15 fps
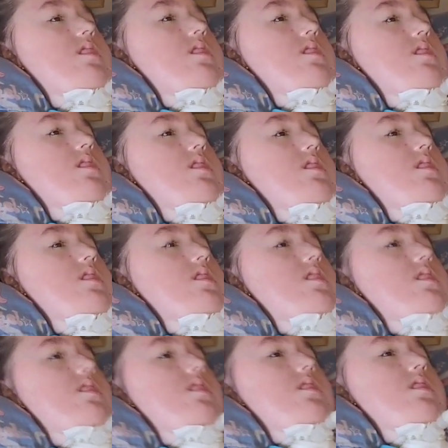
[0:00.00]
Yeah, not
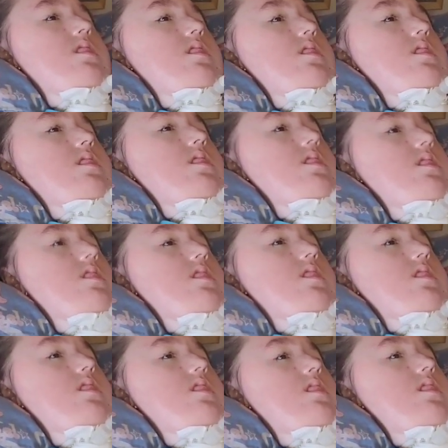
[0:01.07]
just about wait and see, but when
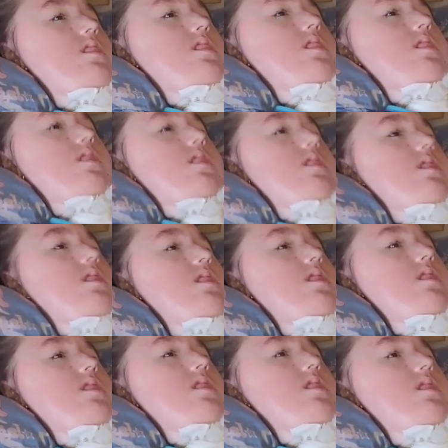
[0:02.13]
the symptoms are
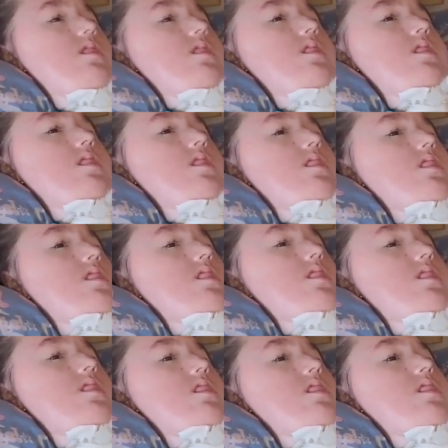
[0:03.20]
there and you
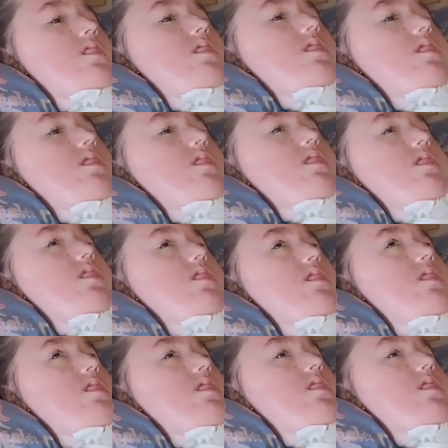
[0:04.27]
can see signs and
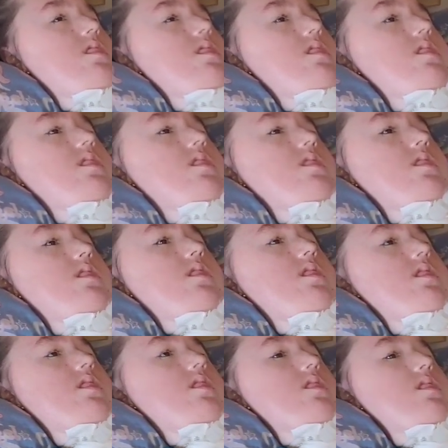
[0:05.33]
symptoms,
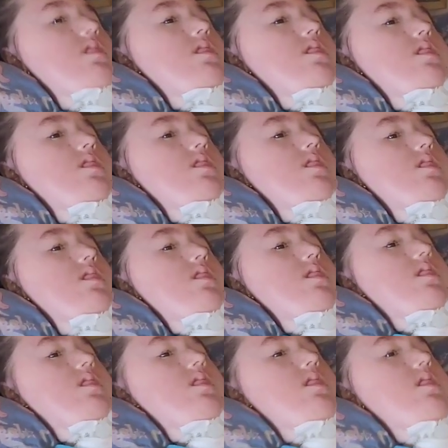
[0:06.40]
unfortunately,
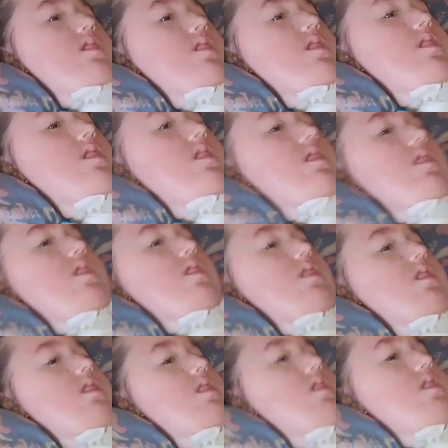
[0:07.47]
hospitals always have
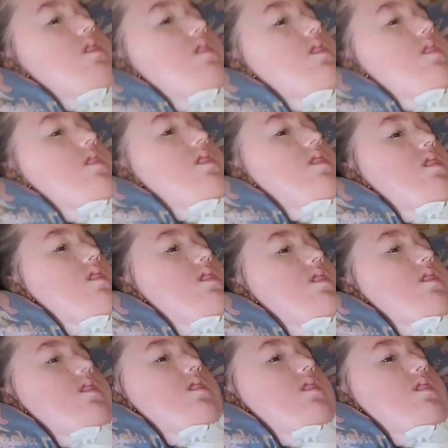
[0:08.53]
the same answer. And it
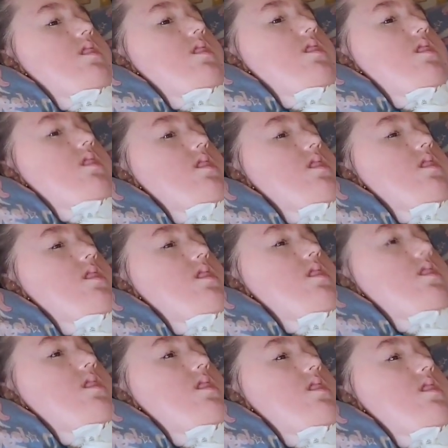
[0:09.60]
doesn't matter if you're Canadian,
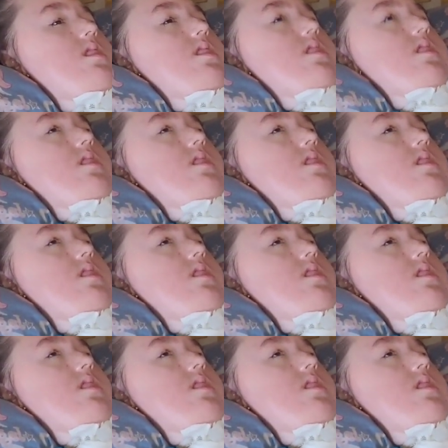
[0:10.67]
American,